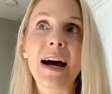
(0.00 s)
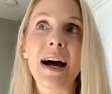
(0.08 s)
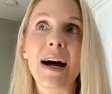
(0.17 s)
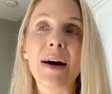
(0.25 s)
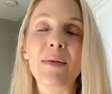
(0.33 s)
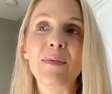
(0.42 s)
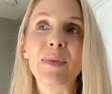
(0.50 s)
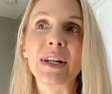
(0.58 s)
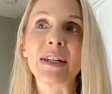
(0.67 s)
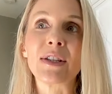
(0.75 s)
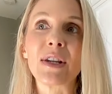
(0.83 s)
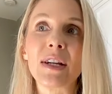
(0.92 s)
Um, but
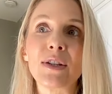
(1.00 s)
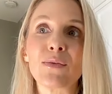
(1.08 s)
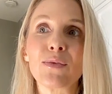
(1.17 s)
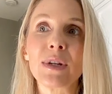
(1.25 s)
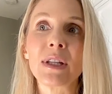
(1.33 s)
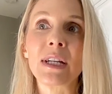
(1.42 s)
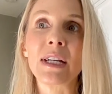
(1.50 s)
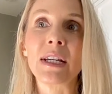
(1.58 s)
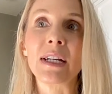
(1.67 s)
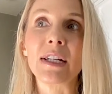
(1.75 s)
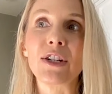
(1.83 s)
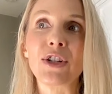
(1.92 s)
it's it's
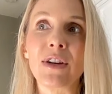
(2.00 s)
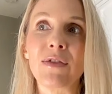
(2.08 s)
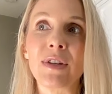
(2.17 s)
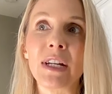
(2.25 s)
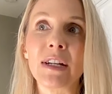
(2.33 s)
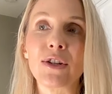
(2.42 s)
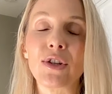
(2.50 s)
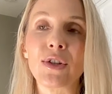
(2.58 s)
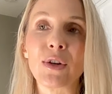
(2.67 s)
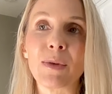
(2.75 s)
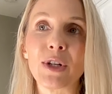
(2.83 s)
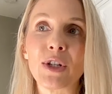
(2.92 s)
really shifting to
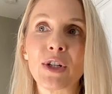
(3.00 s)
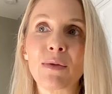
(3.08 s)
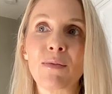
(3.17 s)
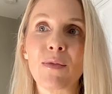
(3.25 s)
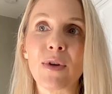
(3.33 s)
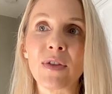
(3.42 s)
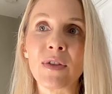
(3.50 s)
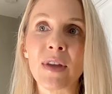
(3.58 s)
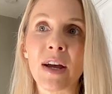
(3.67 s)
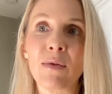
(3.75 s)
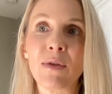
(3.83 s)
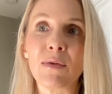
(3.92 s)
so much more than
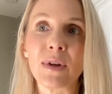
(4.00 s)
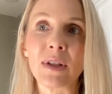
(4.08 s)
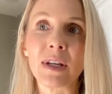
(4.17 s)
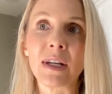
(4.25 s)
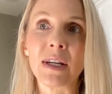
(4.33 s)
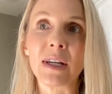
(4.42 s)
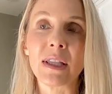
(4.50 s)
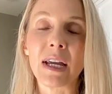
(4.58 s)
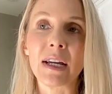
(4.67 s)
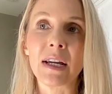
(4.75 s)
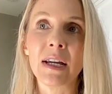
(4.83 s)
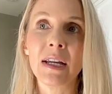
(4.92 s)
that. We really
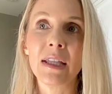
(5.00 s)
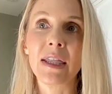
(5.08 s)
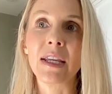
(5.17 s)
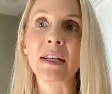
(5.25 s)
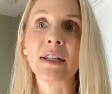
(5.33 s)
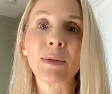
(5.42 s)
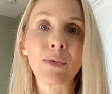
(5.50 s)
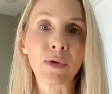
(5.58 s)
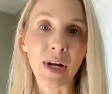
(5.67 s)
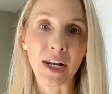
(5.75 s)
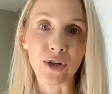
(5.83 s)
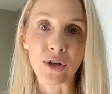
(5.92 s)
like the
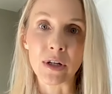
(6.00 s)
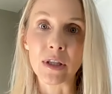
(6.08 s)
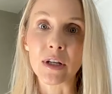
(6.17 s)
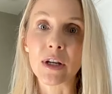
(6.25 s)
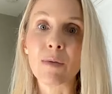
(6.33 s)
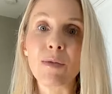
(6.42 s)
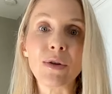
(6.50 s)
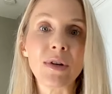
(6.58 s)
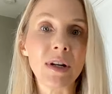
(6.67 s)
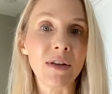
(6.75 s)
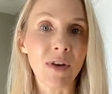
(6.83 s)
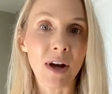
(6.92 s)
inspiration, the
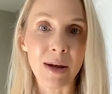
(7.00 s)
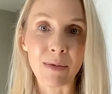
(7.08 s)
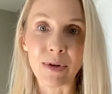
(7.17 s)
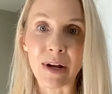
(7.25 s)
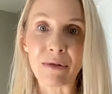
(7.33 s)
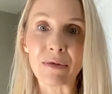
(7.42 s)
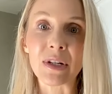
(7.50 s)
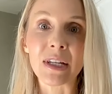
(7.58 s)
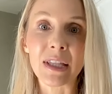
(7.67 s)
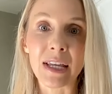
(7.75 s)
community vibe around it.